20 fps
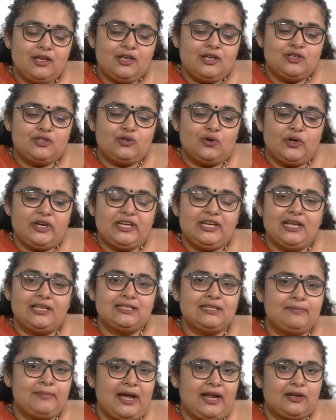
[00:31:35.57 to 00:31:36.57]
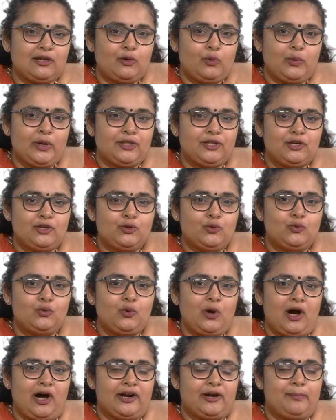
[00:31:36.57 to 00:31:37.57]
So it doesn't matter whether you
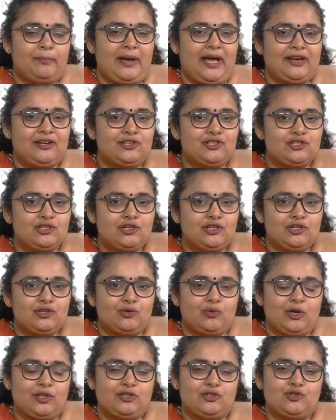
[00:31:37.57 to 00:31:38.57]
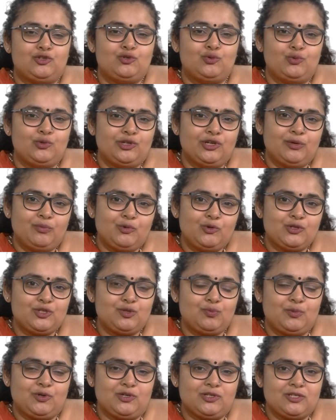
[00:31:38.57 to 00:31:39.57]
are a manager, you are the junior
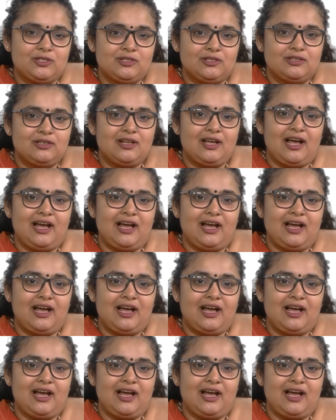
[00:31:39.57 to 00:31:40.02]
most person.